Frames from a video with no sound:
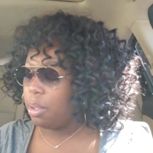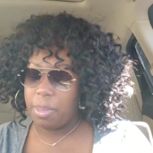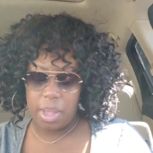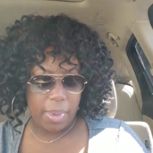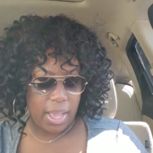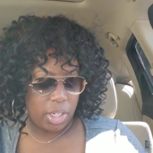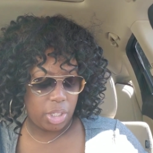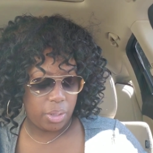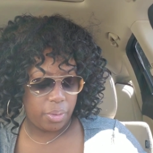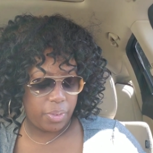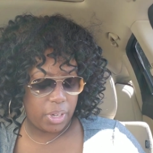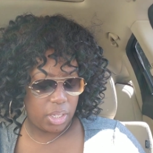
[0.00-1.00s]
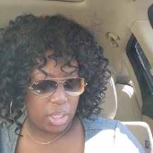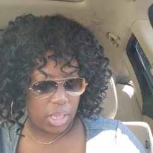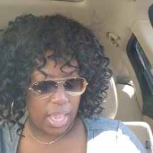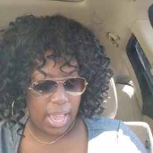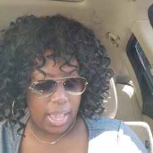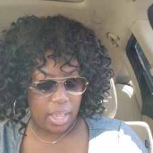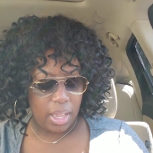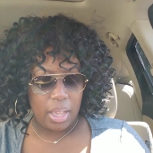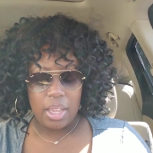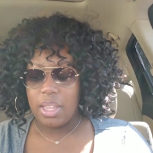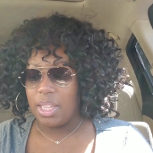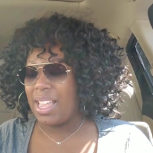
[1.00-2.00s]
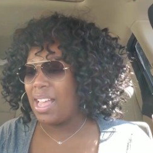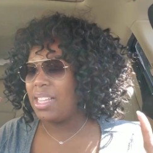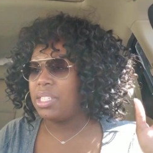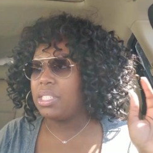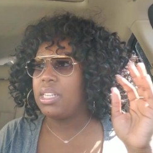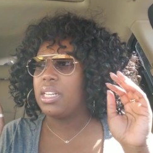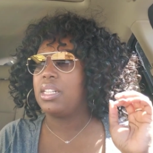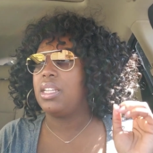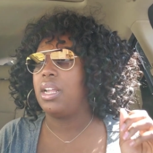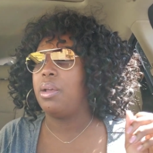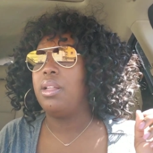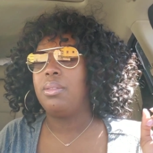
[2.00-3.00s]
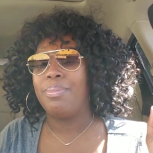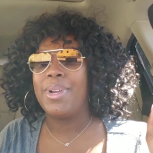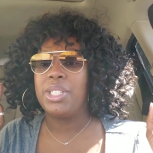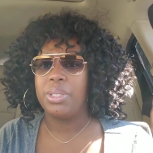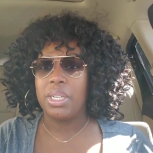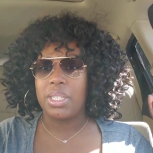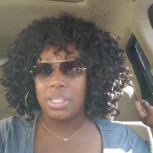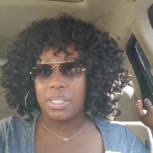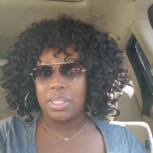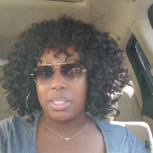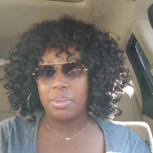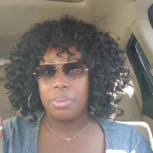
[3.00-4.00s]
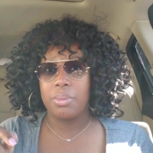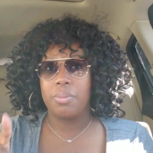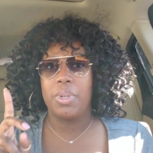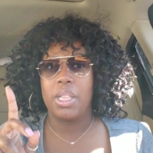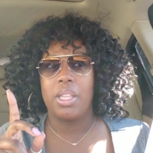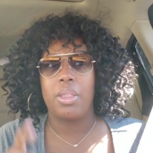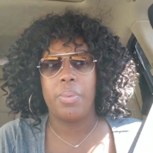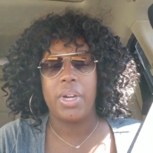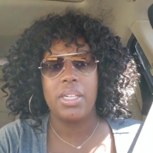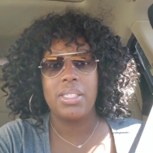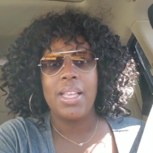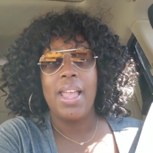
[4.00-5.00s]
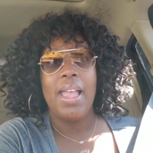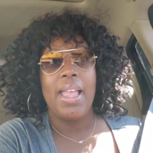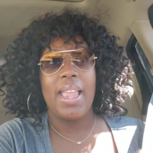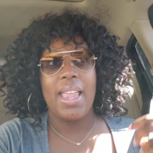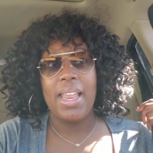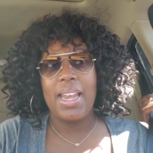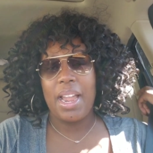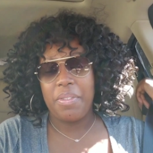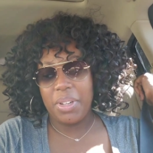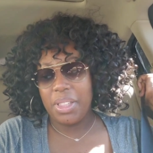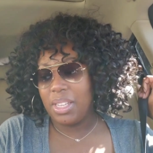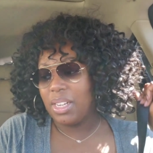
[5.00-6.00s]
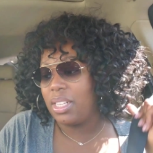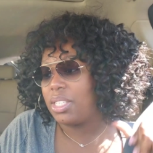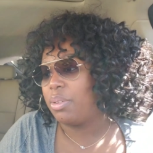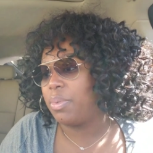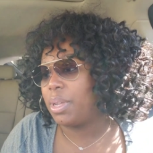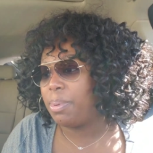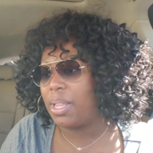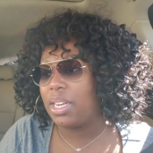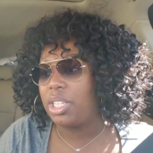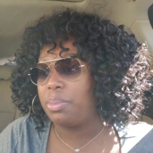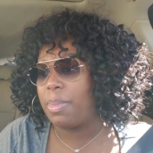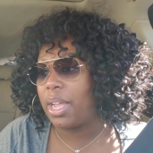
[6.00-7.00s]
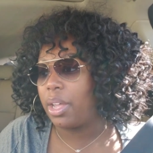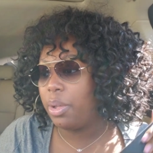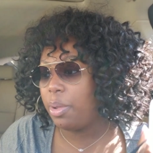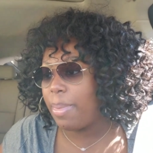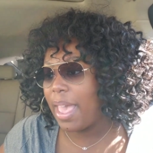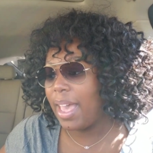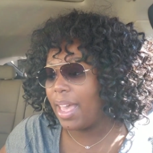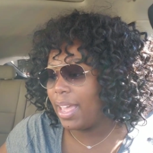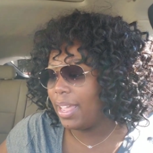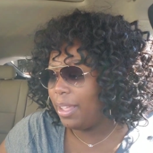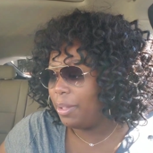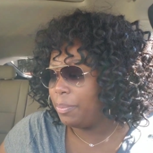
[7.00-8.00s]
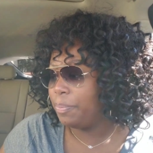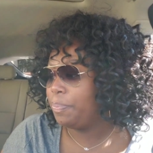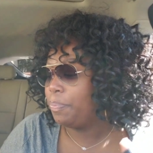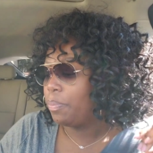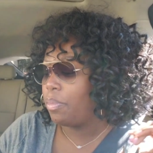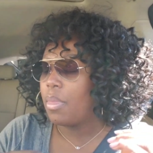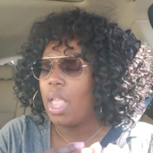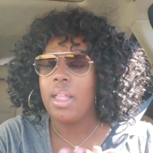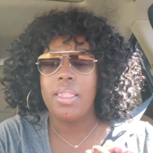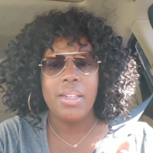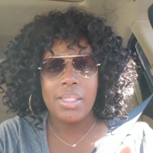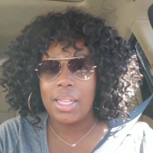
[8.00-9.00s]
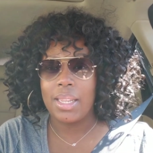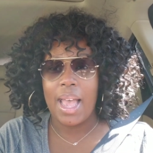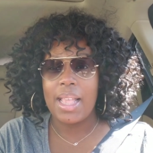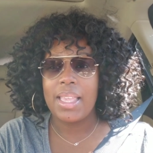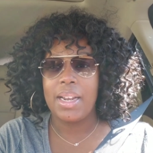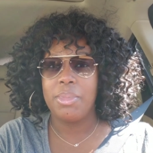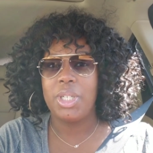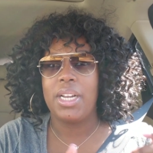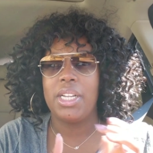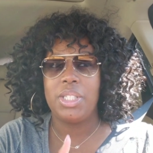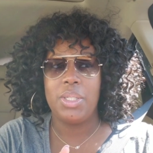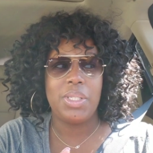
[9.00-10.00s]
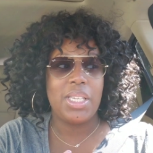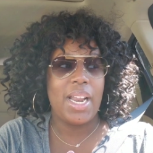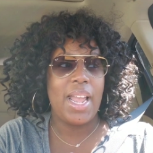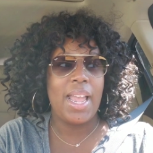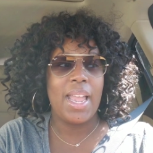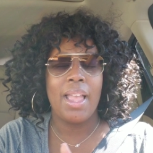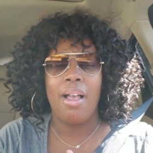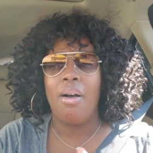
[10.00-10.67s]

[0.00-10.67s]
Maybe I'll show footage of that. Yeah, I just need to clean out. My trunk is really the worst. And I really need to replenish my go bag. There's a lot that I'm trying to do today.